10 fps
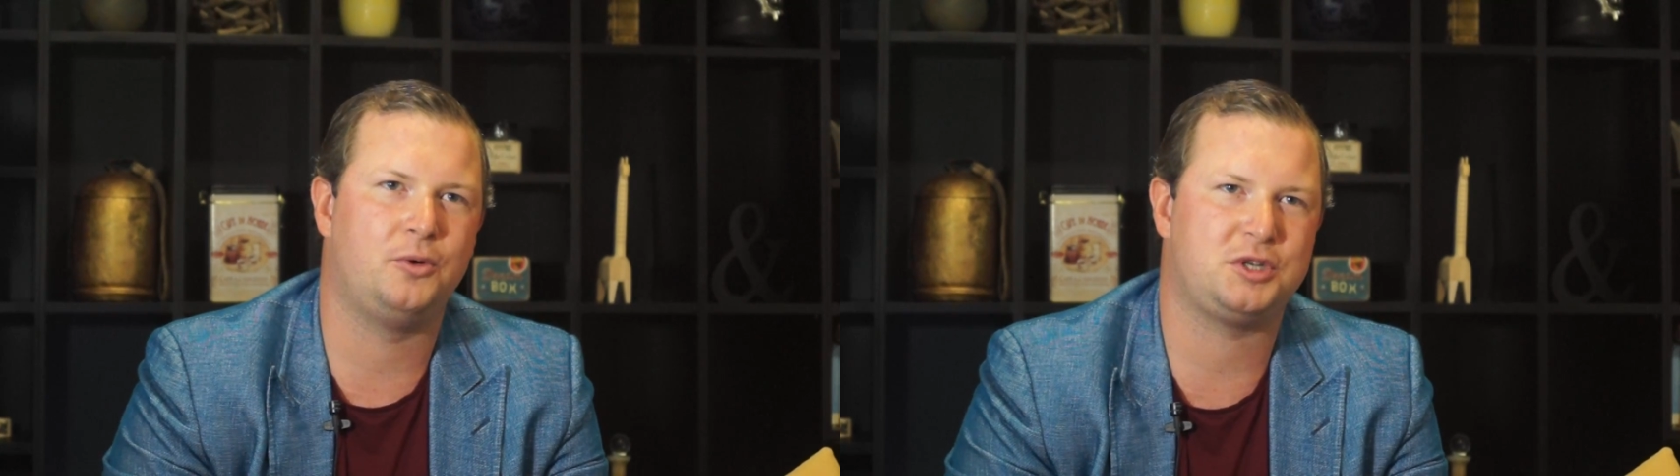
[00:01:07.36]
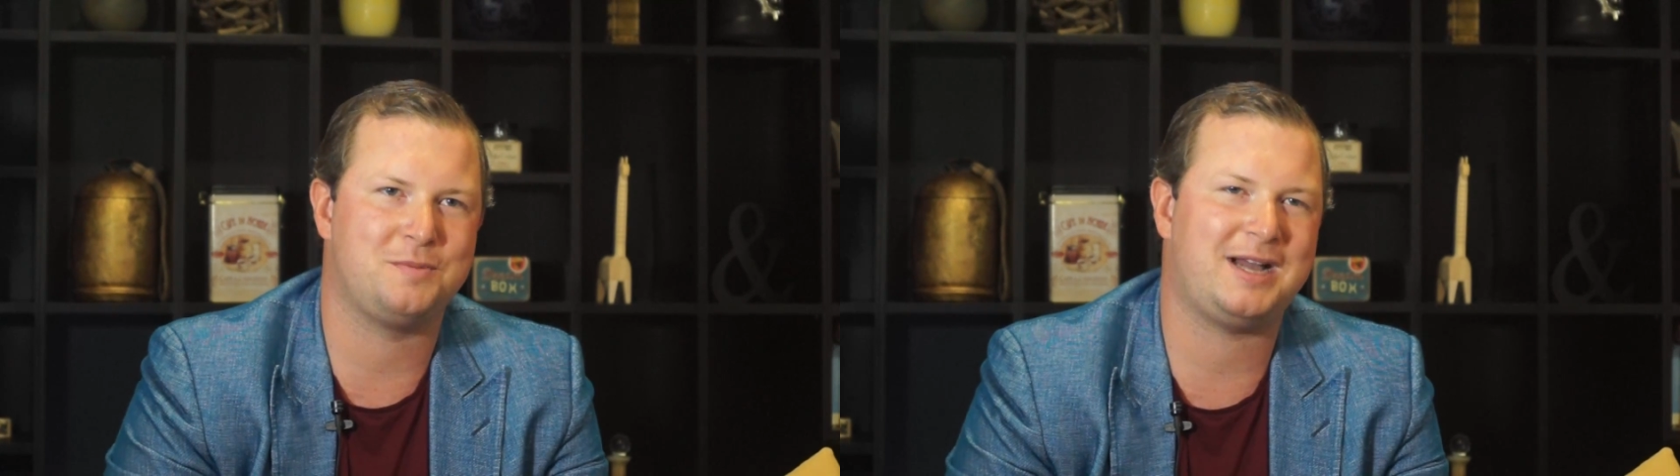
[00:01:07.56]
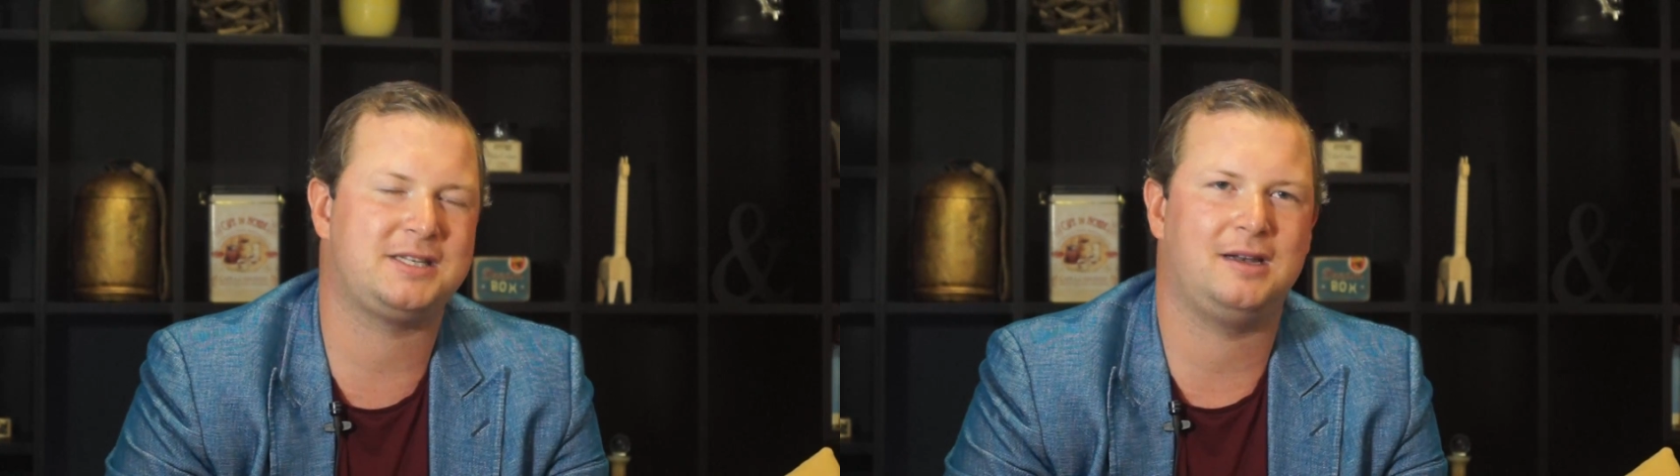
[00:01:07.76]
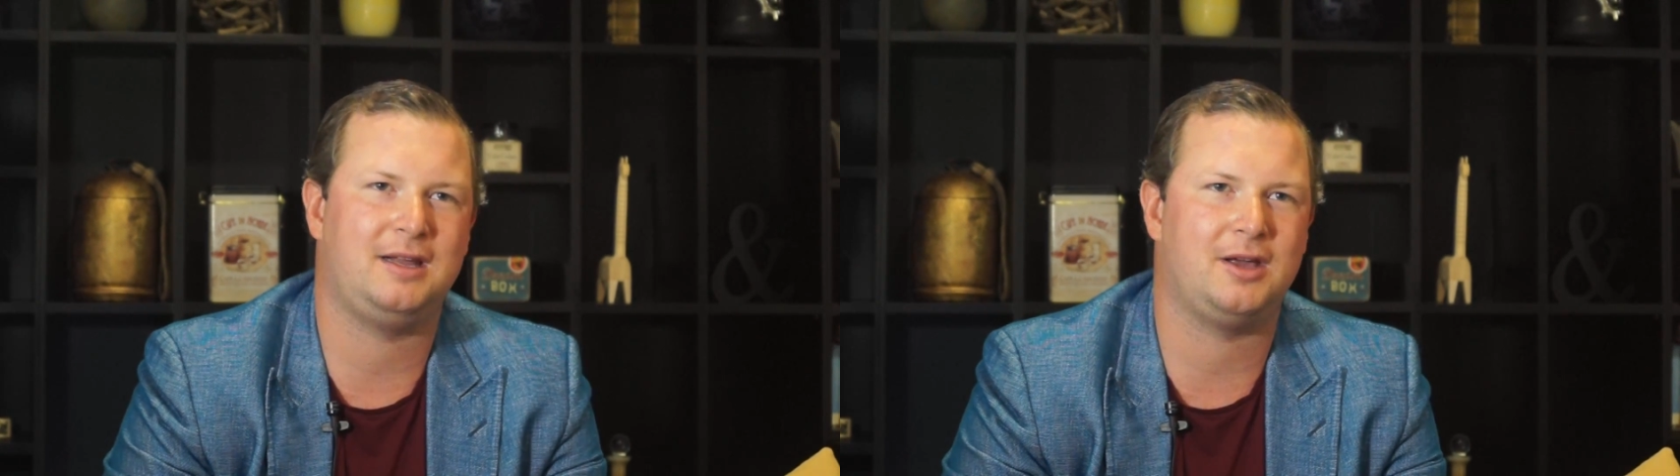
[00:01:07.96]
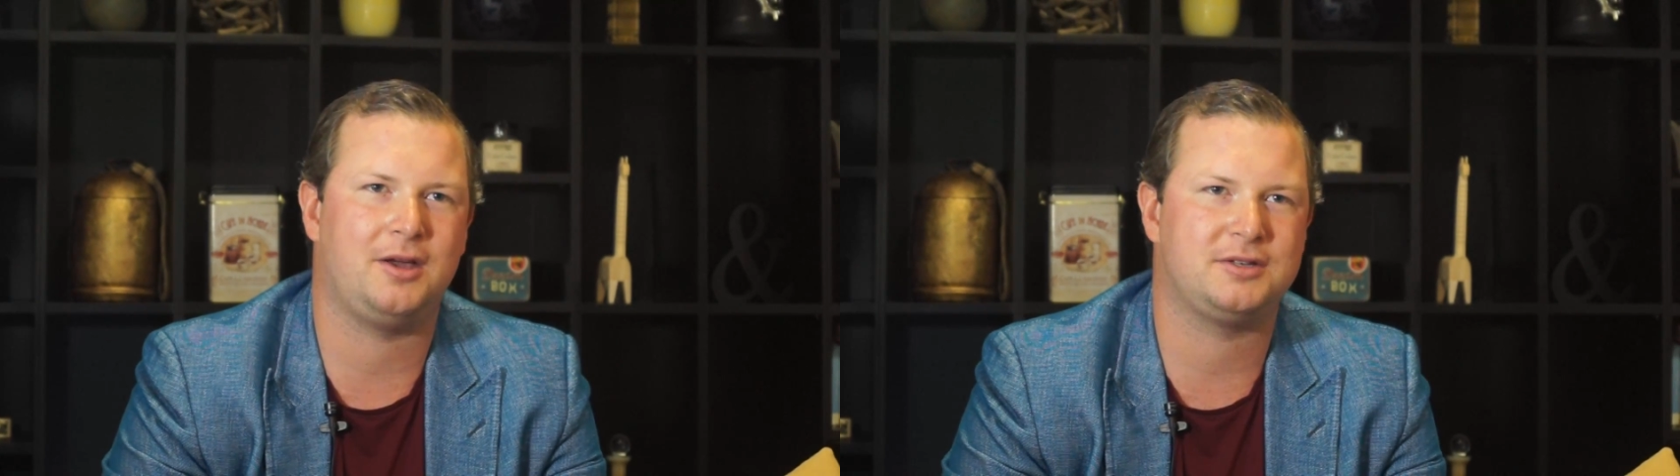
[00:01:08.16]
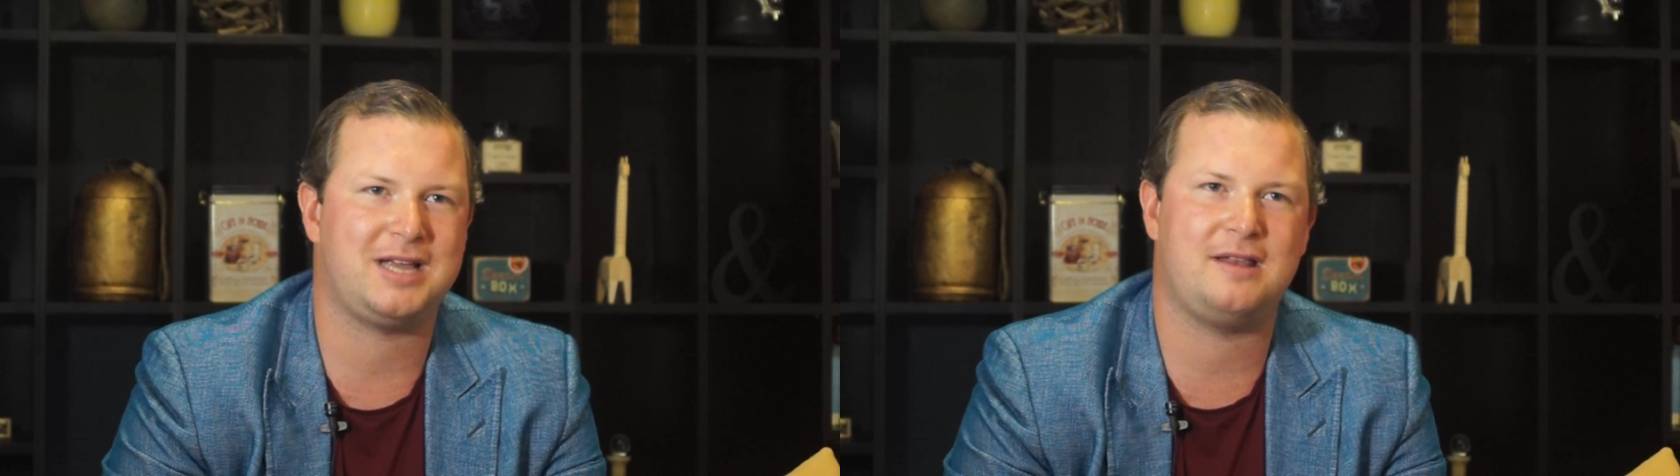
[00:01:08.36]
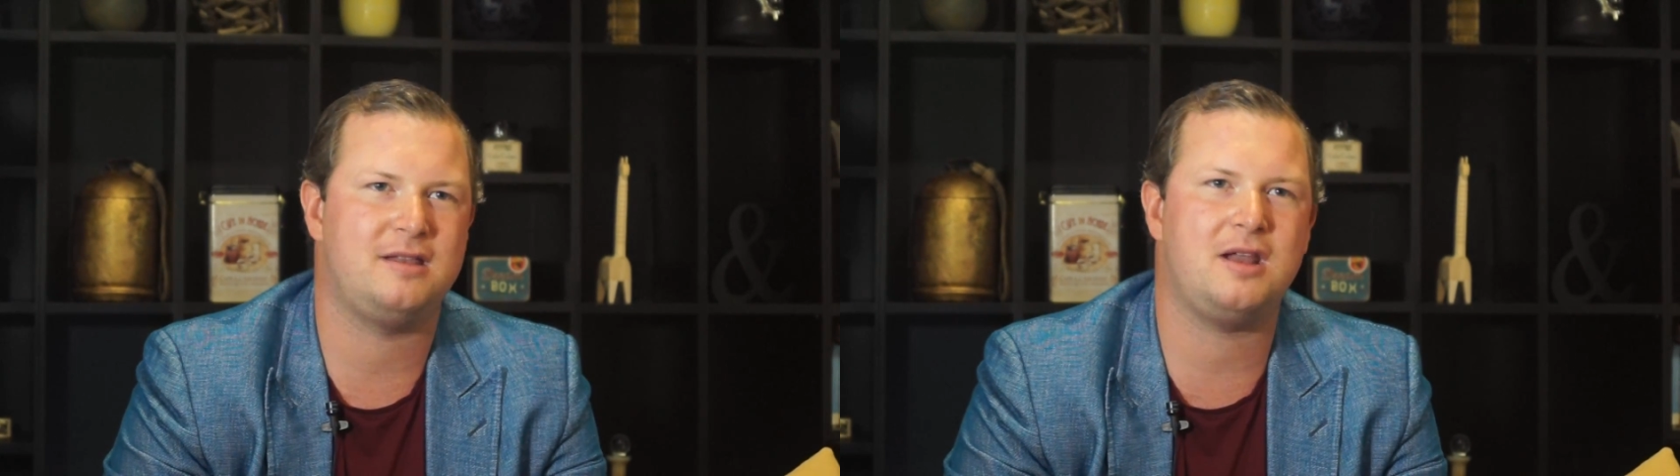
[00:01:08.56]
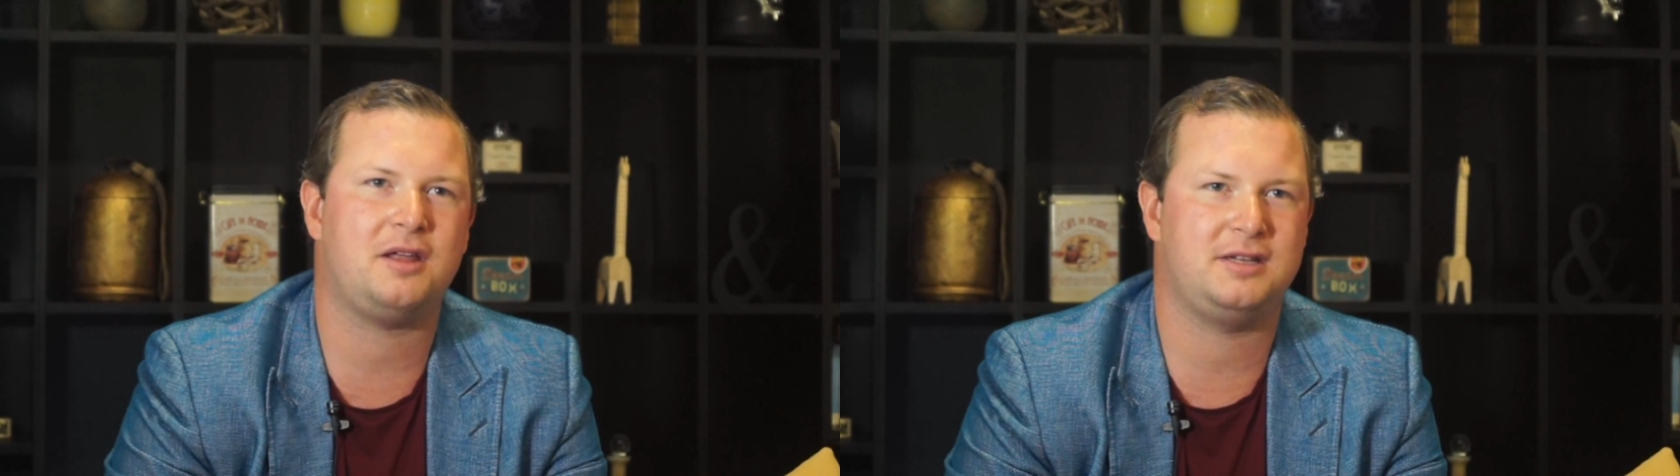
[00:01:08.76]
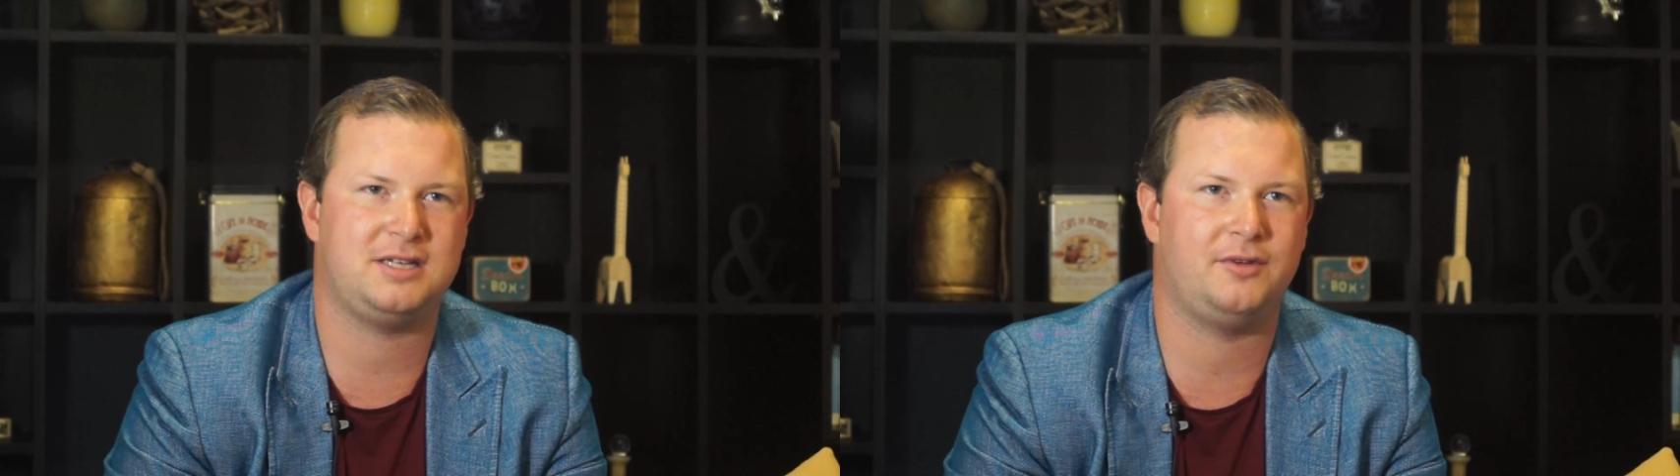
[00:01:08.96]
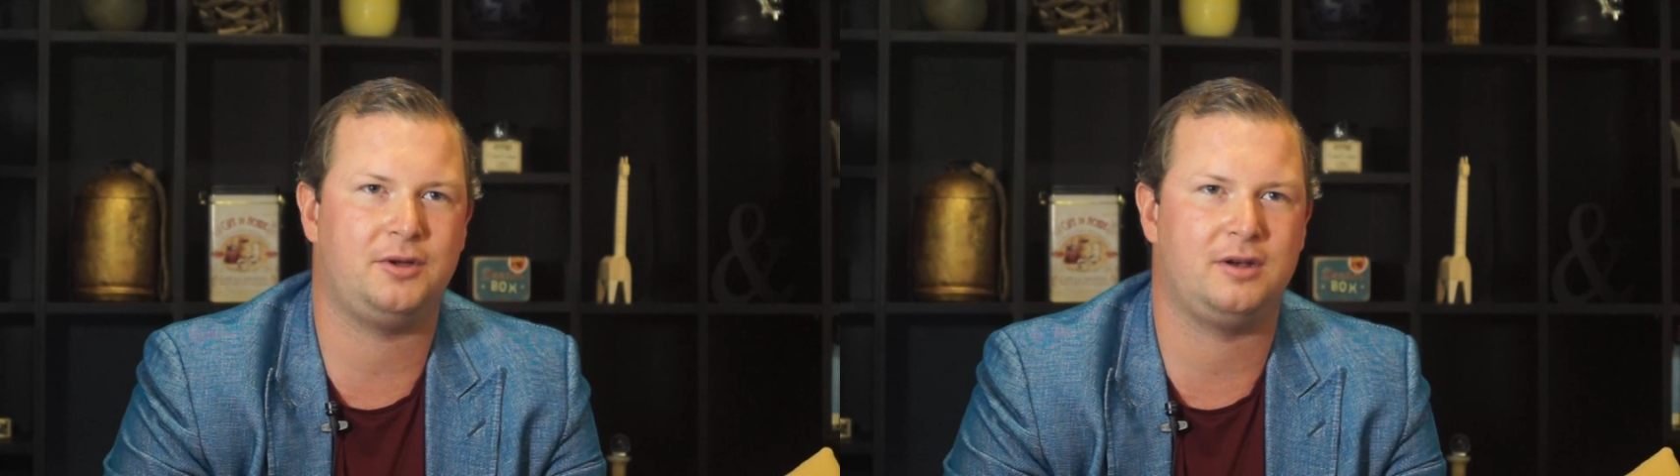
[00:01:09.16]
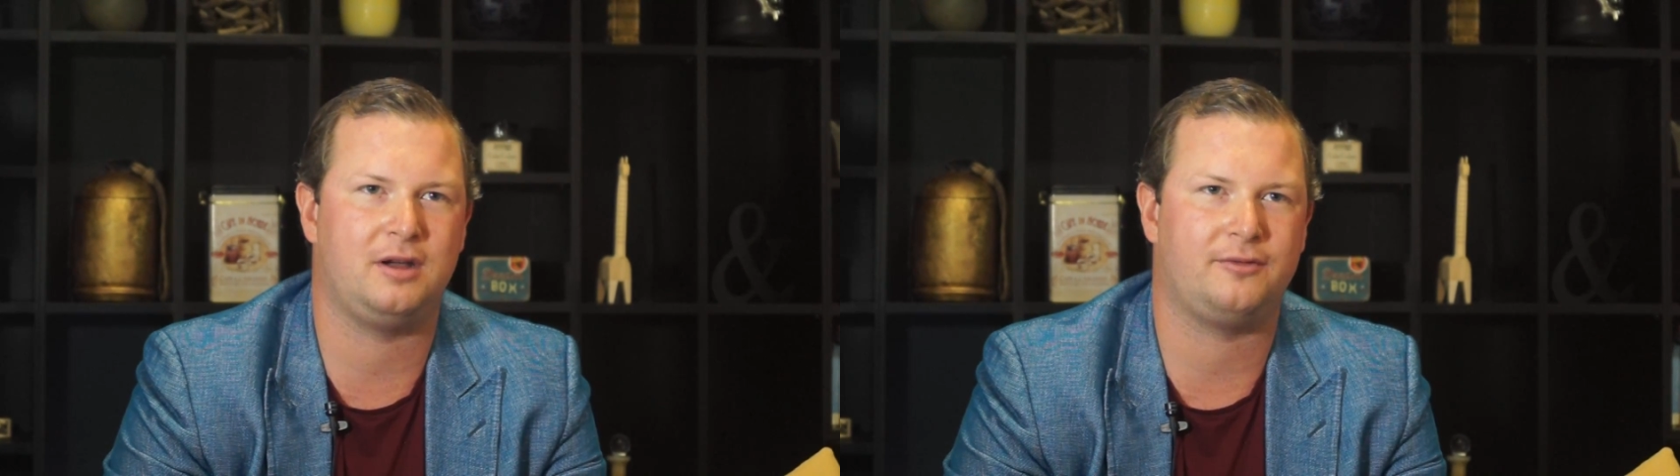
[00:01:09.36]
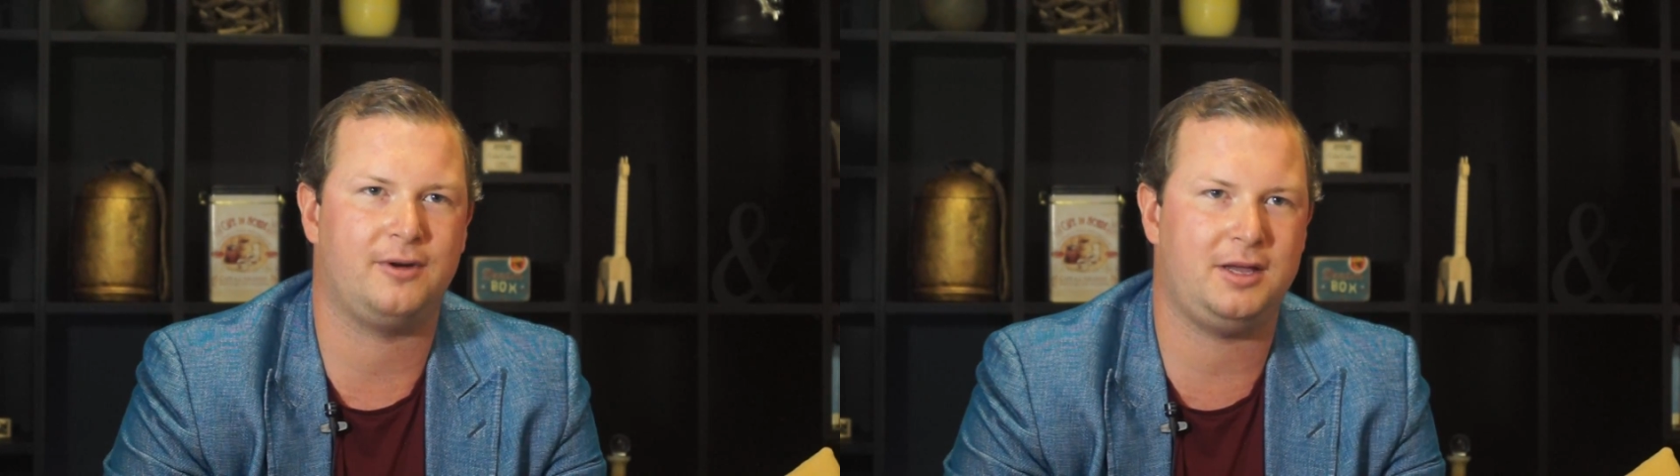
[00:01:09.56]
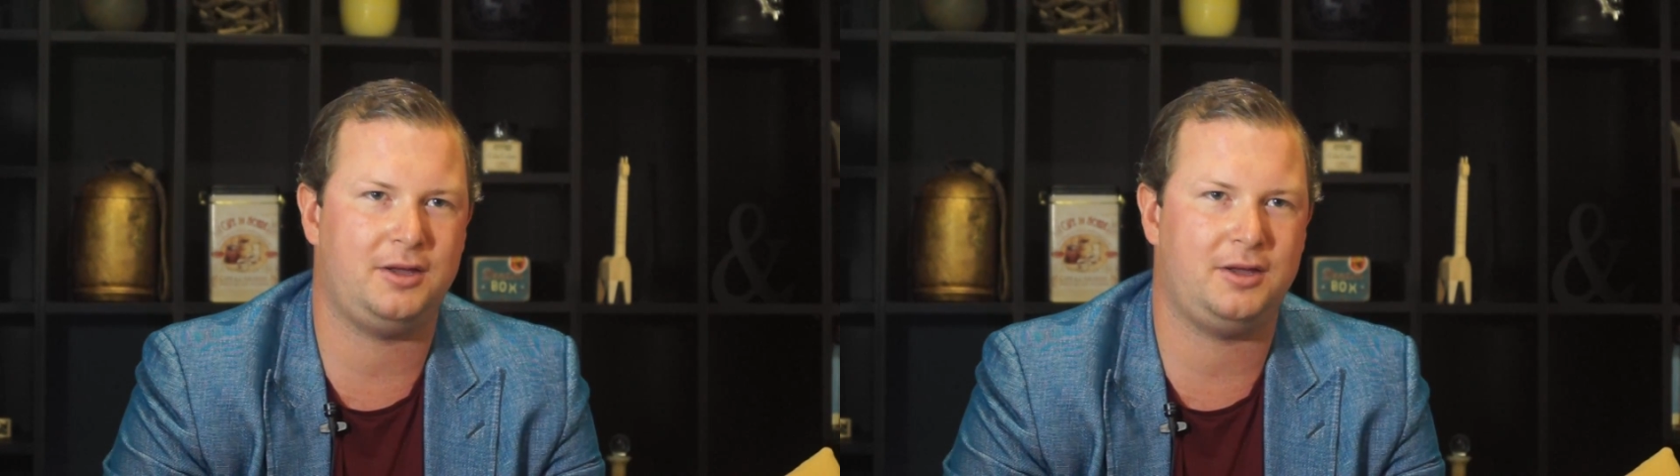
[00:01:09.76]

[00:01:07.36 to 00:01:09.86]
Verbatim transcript: automatically goes, and nothing's ever good enough, right?